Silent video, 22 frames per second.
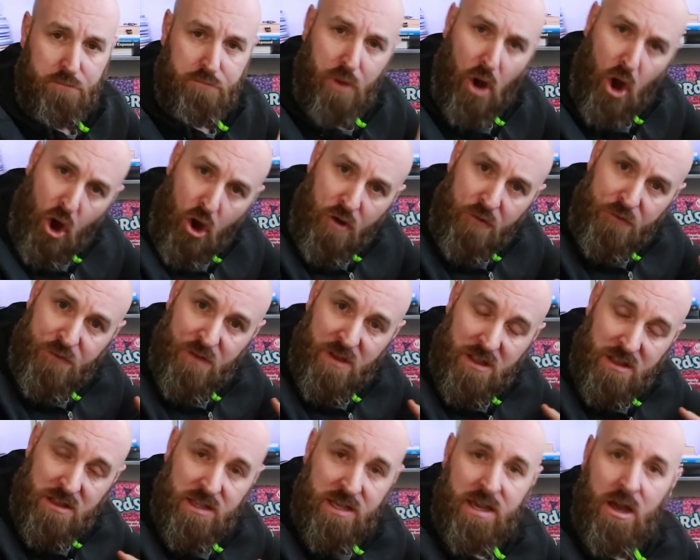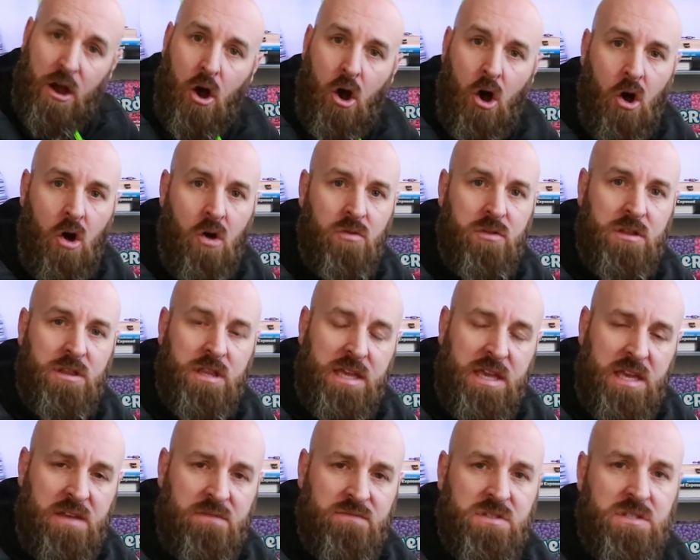perfectly all the
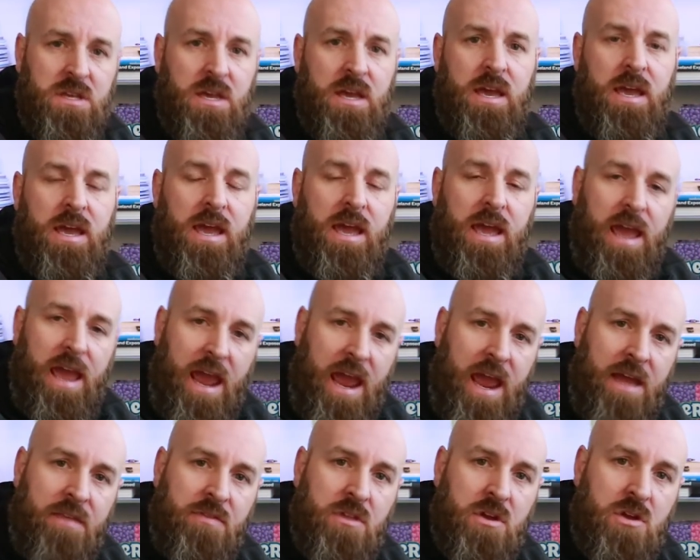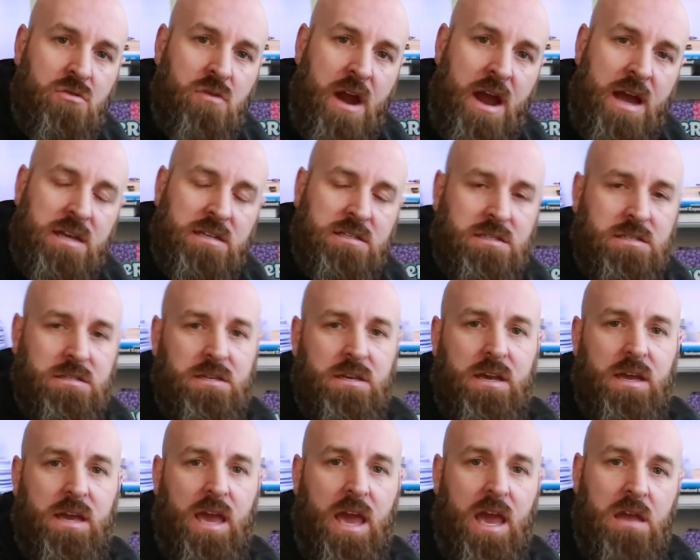leaves and the grass
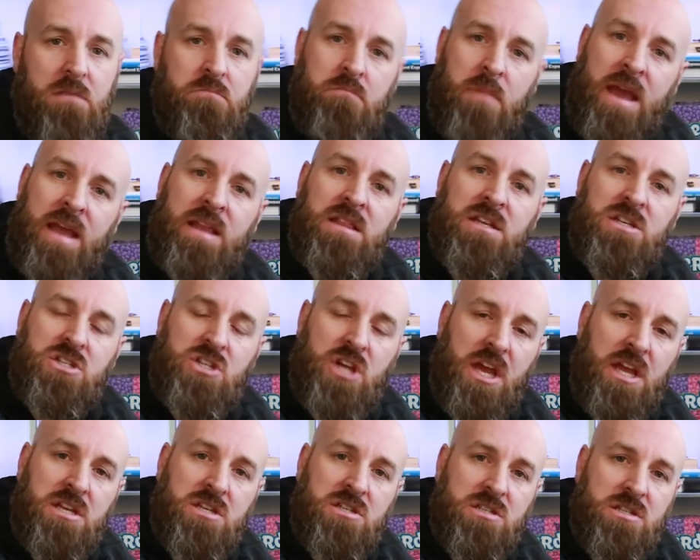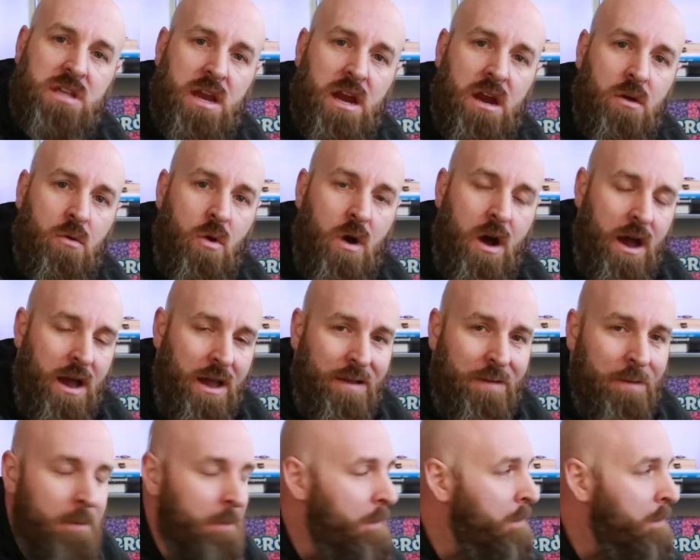and made the changes that I want.